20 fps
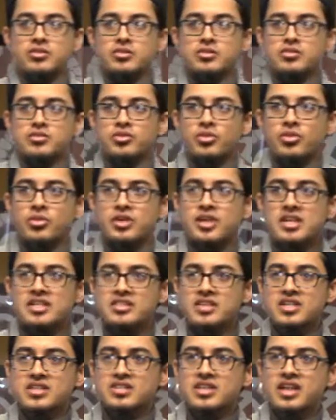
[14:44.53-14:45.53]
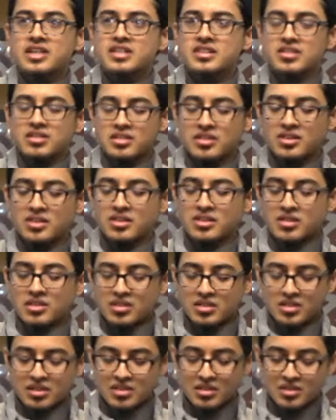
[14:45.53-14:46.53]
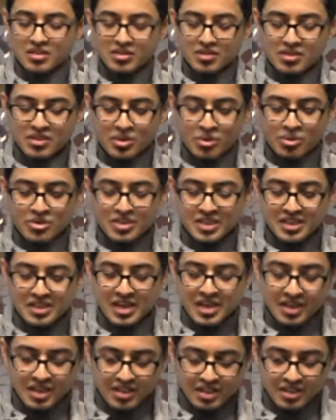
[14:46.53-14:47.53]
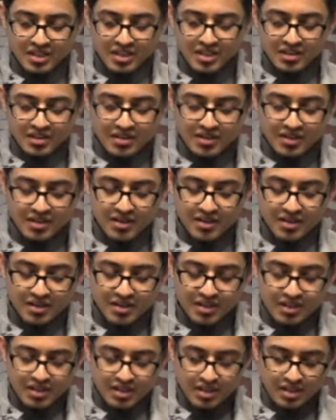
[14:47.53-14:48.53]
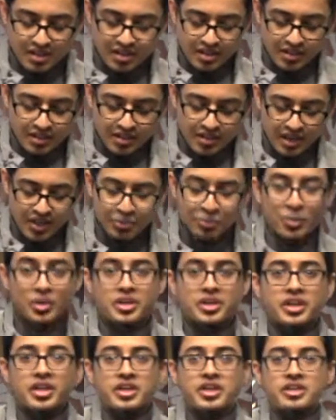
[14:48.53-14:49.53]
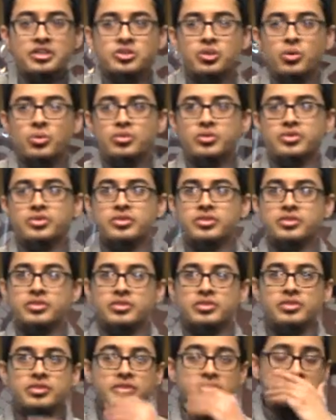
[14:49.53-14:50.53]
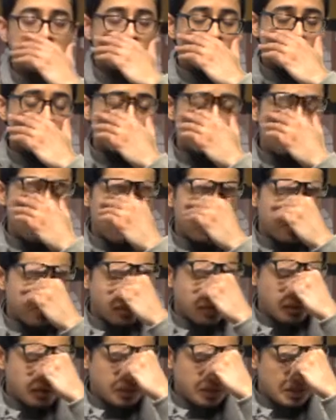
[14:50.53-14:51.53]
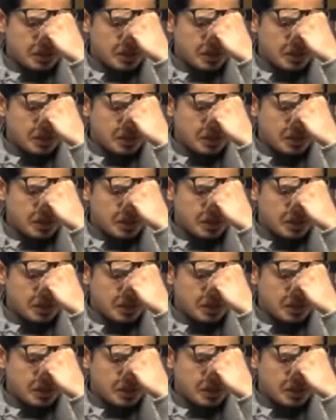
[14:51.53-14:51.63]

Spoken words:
So he says that there was a king, and one day he told his people,